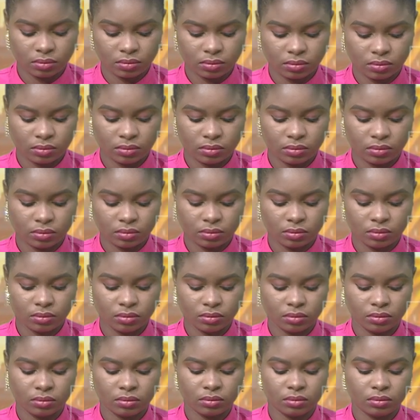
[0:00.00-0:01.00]

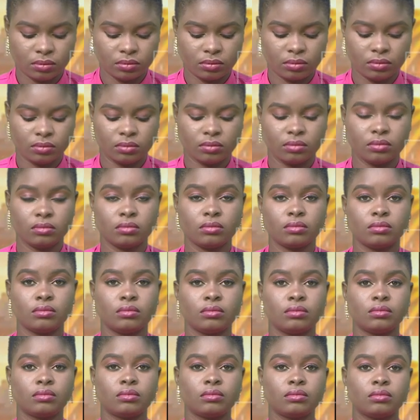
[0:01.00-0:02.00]

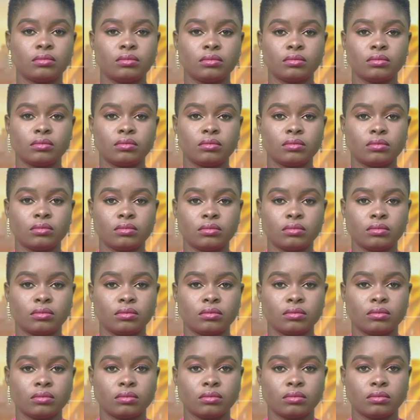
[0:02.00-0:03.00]

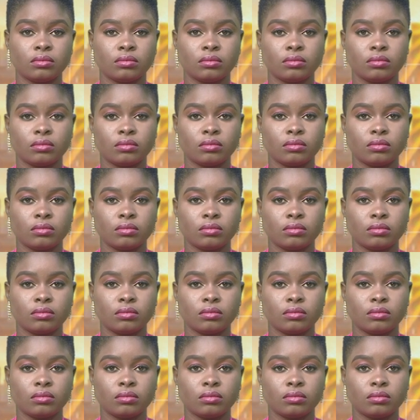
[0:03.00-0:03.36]
(silent)